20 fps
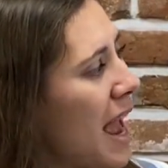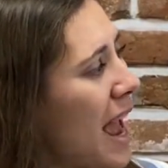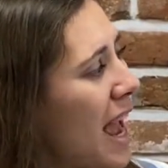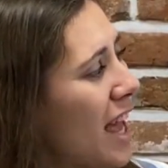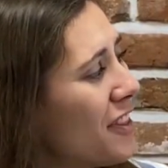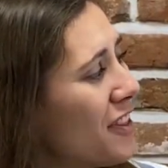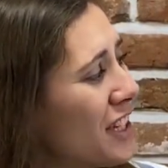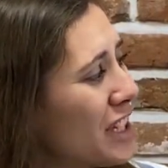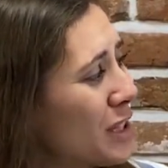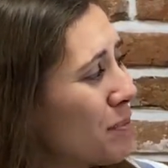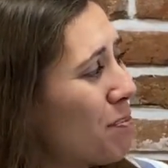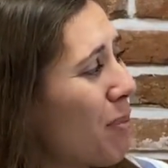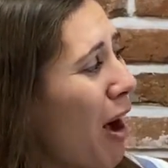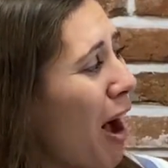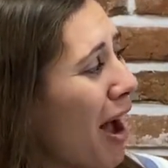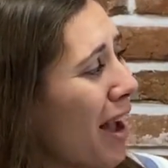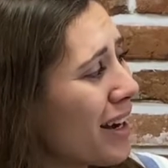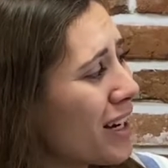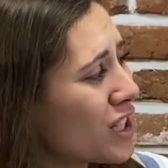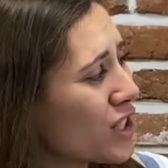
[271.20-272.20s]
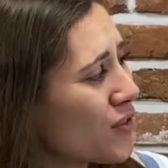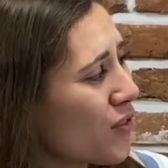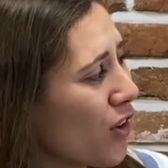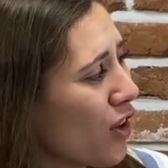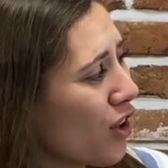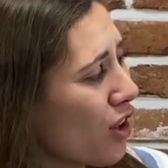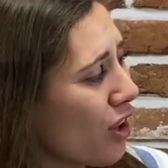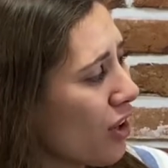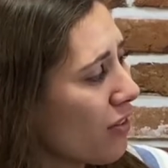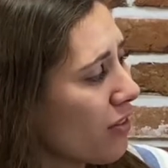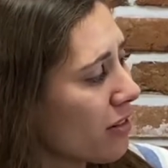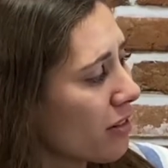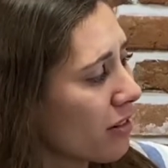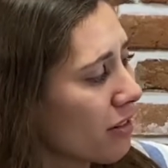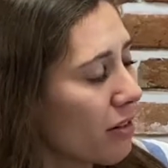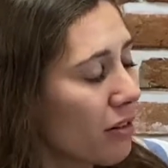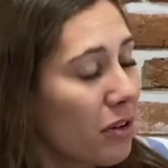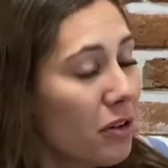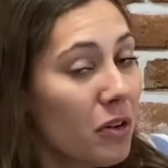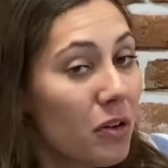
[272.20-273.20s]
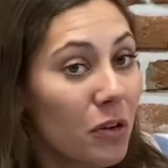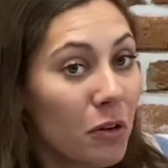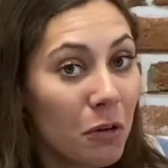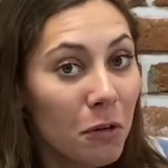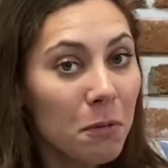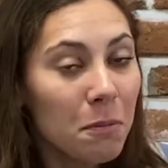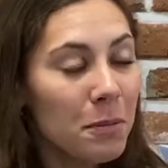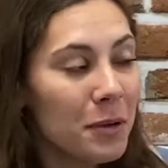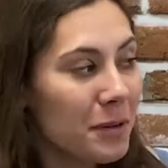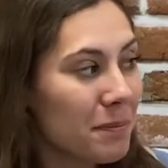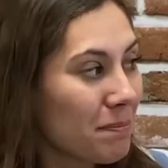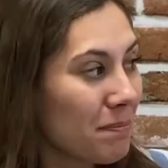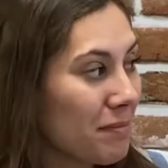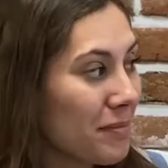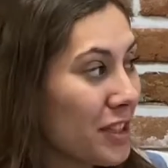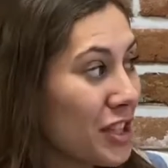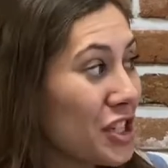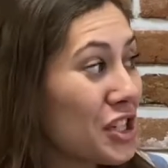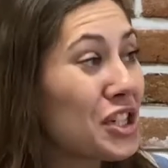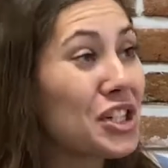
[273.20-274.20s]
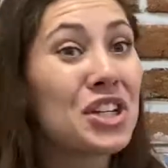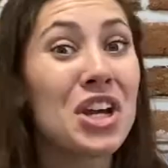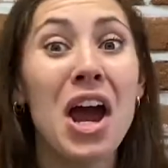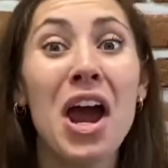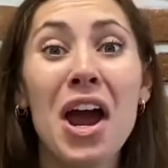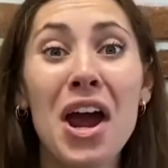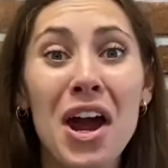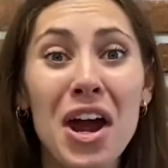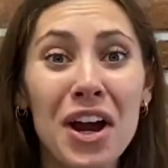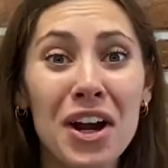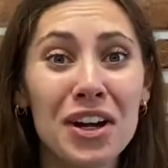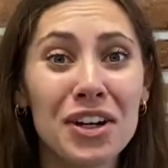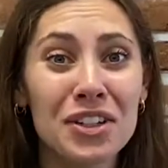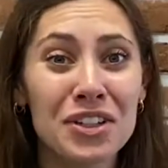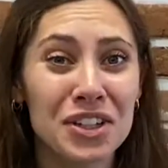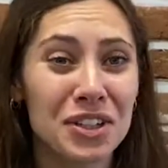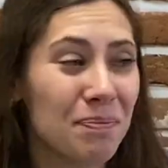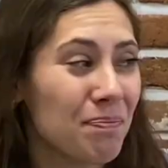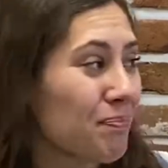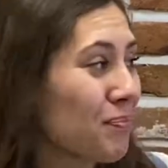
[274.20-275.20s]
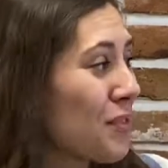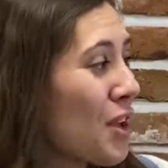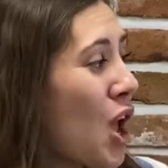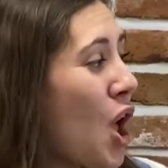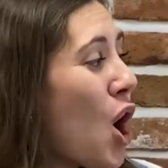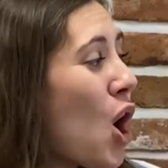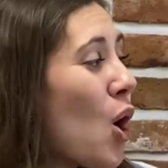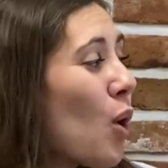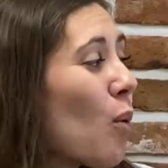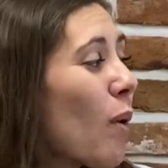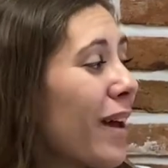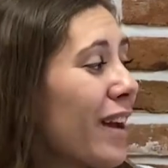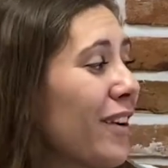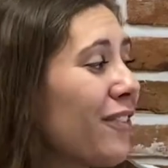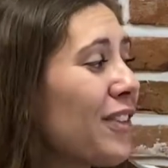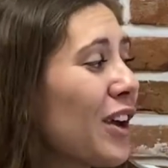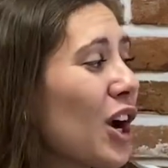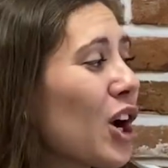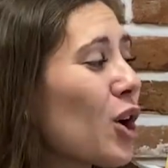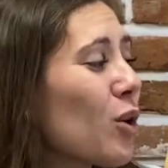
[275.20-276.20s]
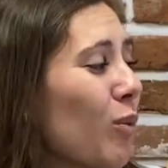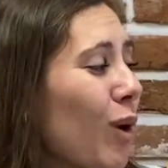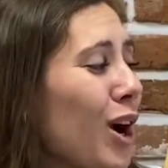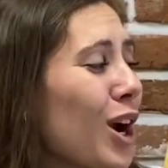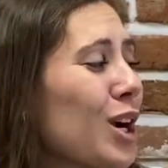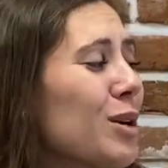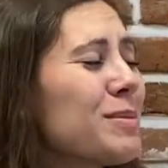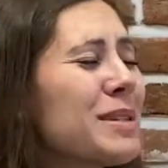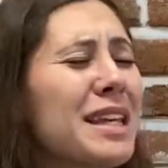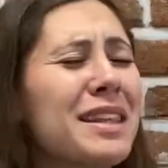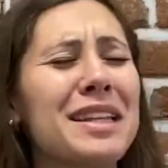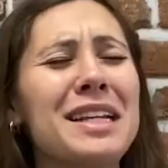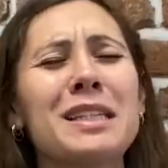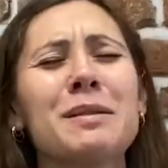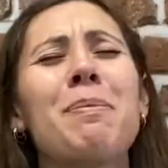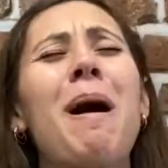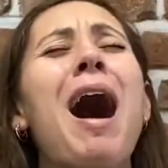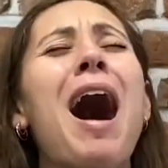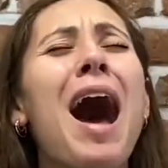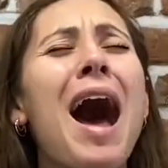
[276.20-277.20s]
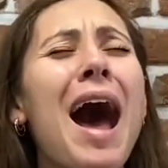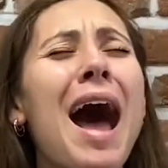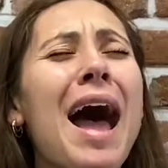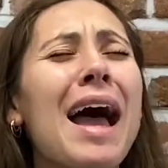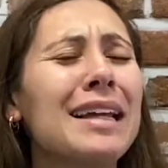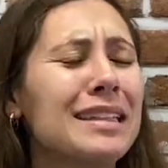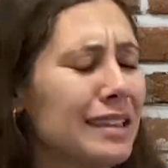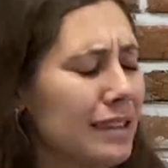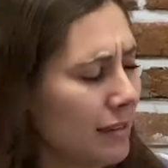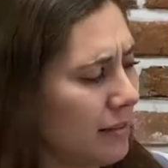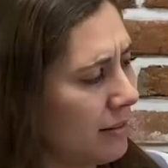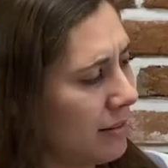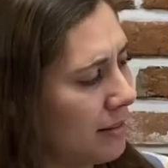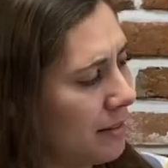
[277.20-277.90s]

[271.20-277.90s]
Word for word: And this pot is full of gulp dirt. What if there are worms in this pot?